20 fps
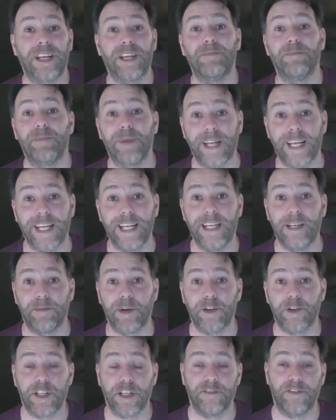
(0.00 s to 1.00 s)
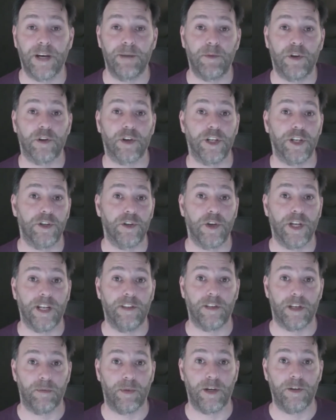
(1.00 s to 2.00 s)
complaining about it if I'm not going to do
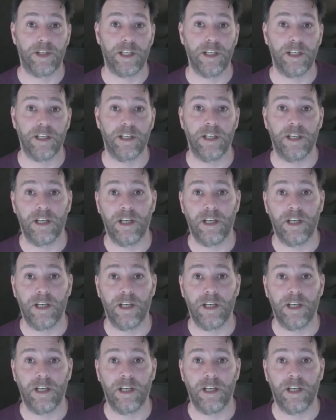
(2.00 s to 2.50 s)
anything about it.